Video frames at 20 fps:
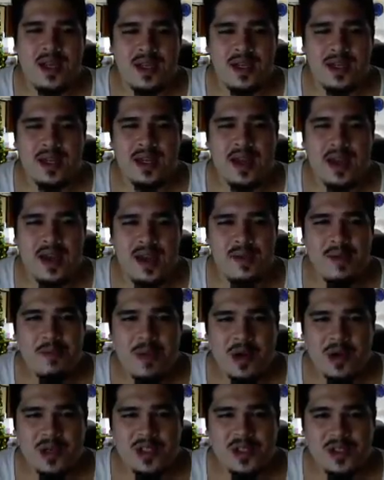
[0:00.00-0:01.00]
now I'm
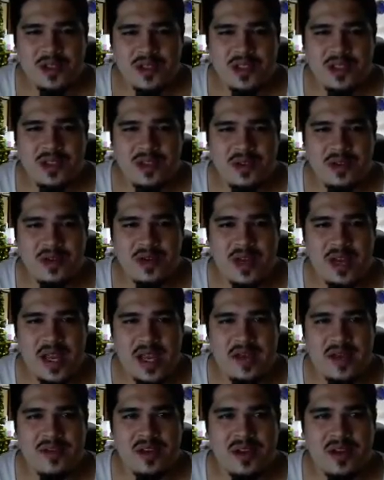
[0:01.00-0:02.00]
partial to
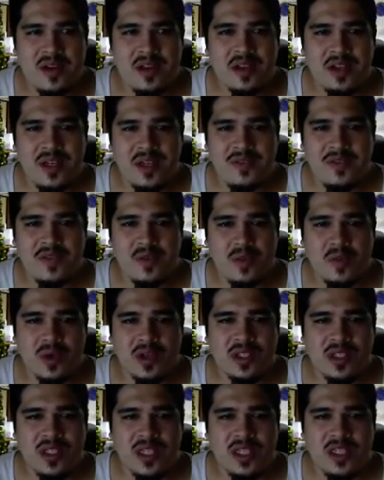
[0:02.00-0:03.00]
having all the different
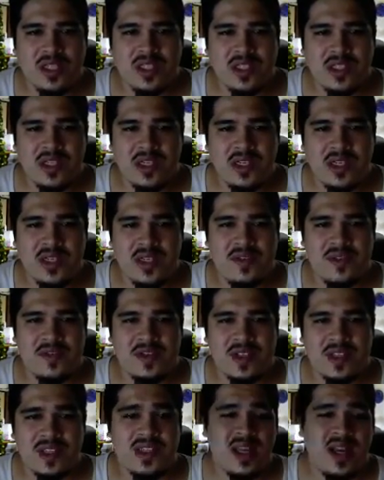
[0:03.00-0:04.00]
workstations on a different
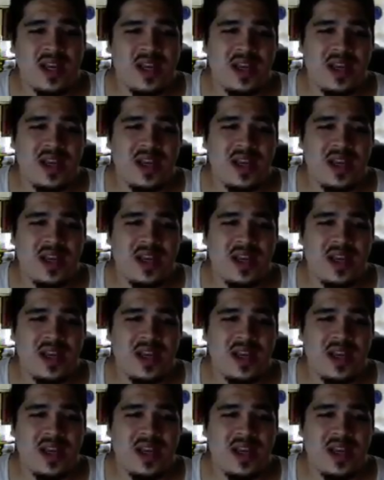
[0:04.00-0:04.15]
side.